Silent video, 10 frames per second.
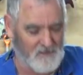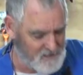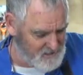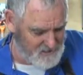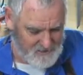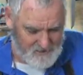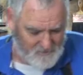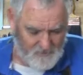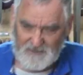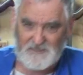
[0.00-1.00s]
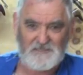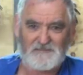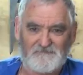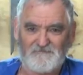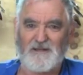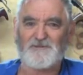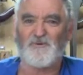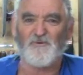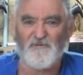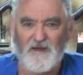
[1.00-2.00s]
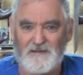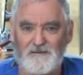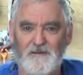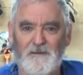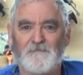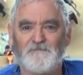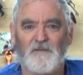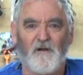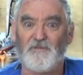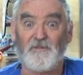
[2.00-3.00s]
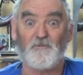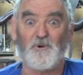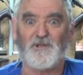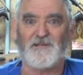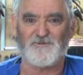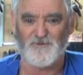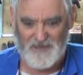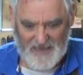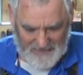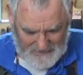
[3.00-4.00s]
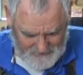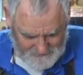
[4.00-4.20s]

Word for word: This is, this is much, much more fun and the word is organic.